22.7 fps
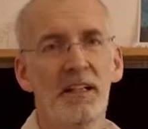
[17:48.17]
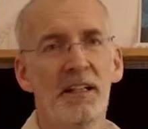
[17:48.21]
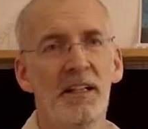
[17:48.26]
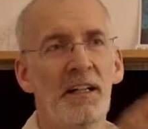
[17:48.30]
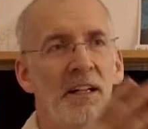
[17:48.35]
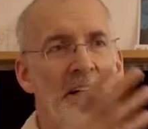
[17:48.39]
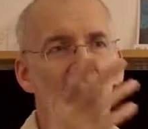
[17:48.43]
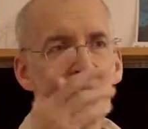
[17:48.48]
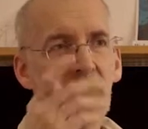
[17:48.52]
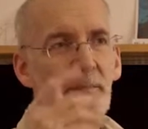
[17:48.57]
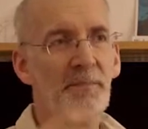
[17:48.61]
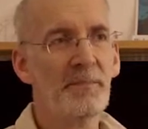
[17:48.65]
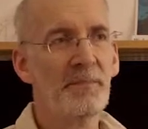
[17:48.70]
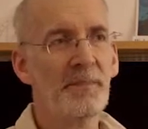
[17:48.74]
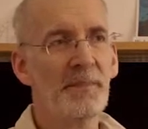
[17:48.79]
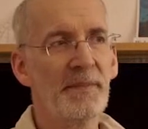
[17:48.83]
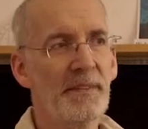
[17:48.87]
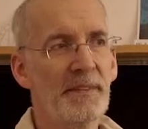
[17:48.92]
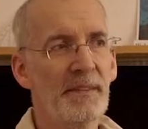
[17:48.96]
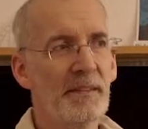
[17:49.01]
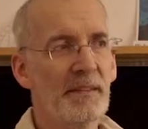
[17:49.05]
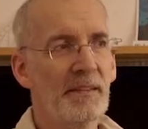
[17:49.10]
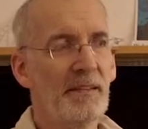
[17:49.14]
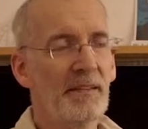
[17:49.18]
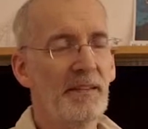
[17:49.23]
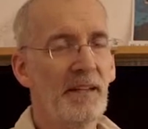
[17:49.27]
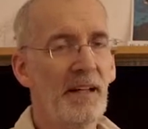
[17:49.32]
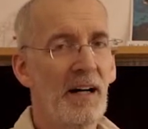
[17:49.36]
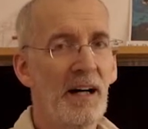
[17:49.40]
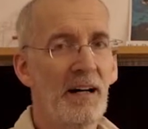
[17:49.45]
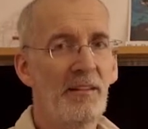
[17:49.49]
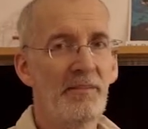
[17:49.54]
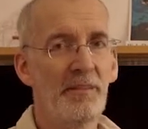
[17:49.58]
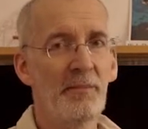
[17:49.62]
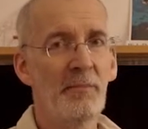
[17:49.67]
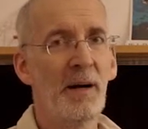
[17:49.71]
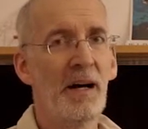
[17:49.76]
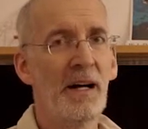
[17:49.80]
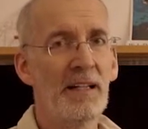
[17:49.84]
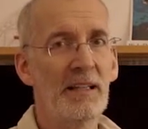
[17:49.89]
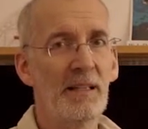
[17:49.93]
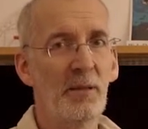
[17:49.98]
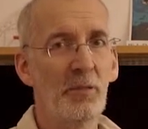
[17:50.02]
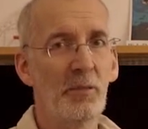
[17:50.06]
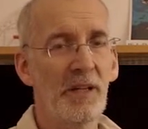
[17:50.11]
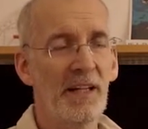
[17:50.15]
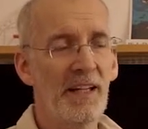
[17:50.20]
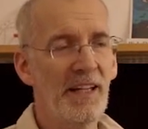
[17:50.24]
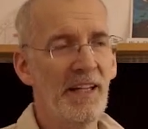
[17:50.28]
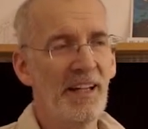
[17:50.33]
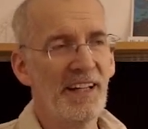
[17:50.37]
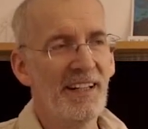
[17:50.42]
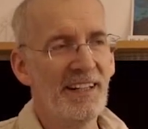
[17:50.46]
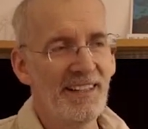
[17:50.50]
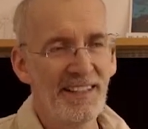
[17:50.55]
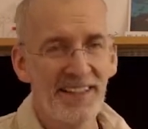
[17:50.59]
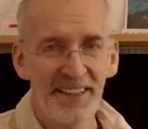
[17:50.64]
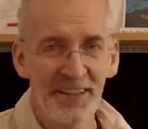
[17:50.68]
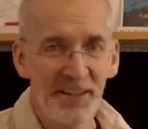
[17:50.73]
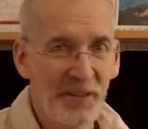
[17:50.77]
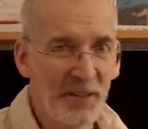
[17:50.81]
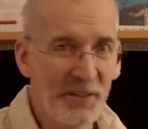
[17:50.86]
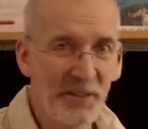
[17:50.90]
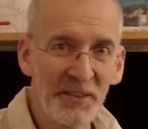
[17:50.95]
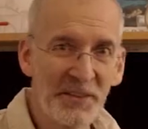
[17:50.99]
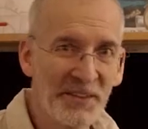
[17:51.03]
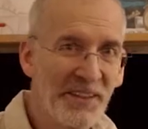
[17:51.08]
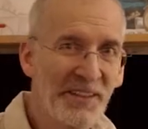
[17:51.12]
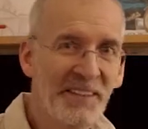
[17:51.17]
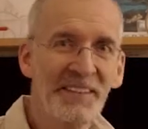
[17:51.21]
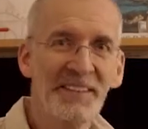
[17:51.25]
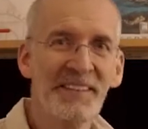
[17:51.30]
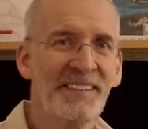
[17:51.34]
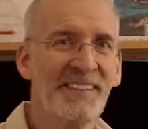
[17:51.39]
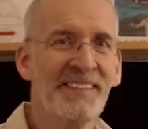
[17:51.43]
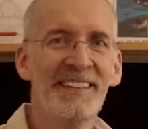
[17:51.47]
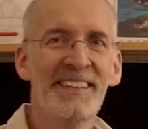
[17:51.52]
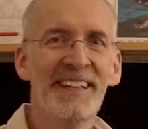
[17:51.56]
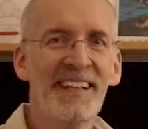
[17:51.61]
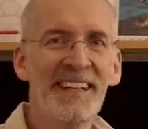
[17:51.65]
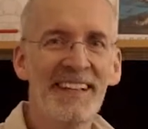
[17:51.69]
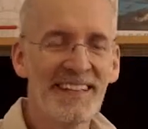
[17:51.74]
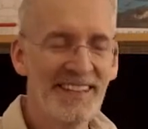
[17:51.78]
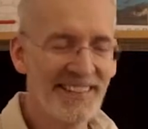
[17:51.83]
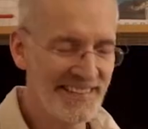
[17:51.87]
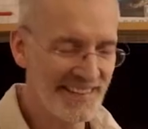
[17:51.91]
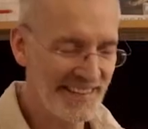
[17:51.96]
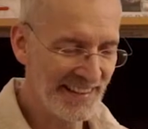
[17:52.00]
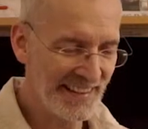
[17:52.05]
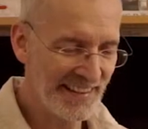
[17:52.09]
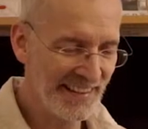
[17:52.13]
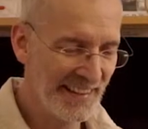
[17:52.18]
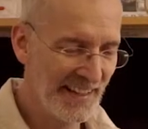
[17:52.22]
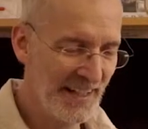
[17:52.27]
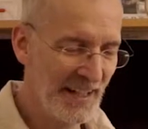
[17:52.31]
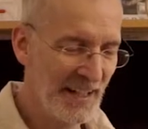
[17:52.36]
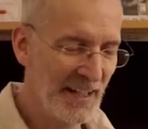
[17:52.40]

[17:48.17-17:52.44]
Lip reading: half a mile away, you don't see anything.